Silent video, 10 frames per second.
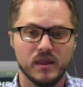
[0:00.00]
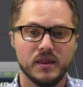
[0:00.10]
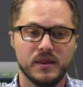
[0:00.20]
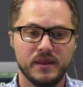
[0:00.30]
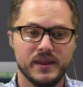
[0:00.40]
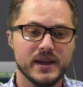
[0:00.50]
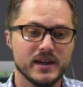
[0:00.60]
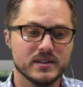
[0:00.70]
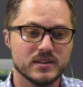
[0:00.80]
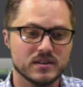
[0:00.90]

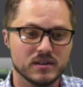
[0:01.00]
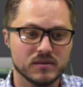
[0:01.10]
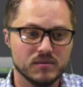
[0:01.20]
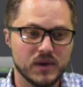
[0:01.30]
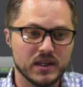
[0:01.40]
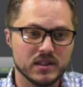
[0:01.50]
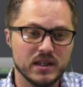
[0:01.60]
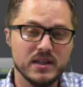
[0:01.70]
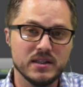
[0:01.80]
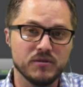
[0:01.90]
this makes it
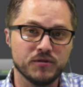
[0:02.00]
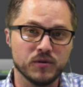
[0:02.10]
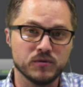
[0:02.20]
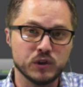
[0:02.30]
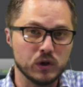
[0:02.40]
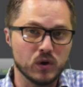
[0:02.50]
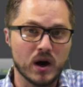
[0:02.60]
easy for solo